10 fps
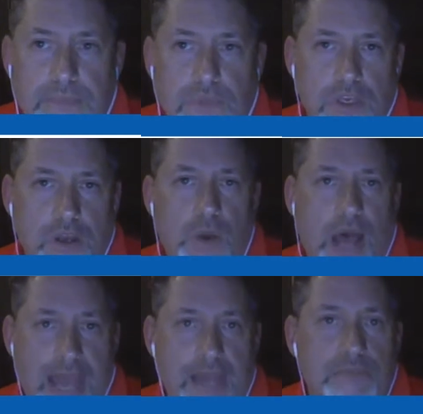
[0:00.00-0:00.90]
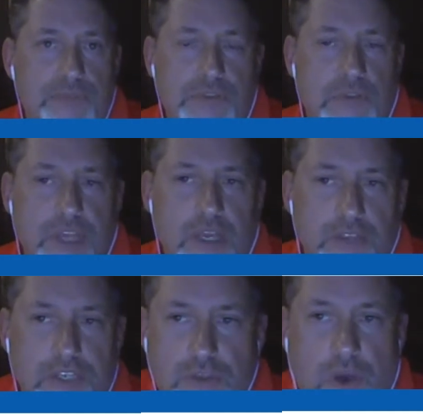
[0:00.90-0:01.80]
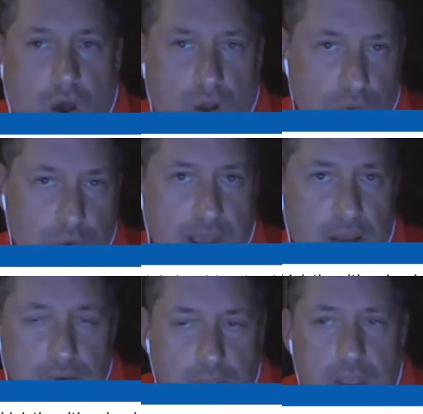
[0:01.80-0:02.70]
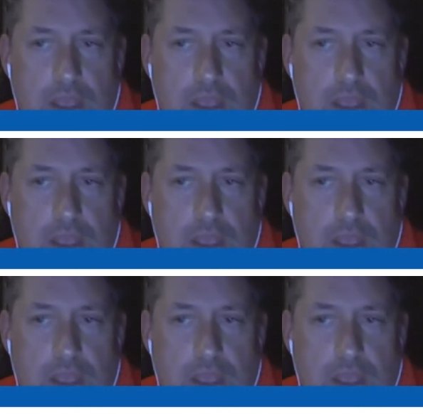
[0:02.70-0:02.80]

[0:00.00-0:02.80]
you know, items that you haul around.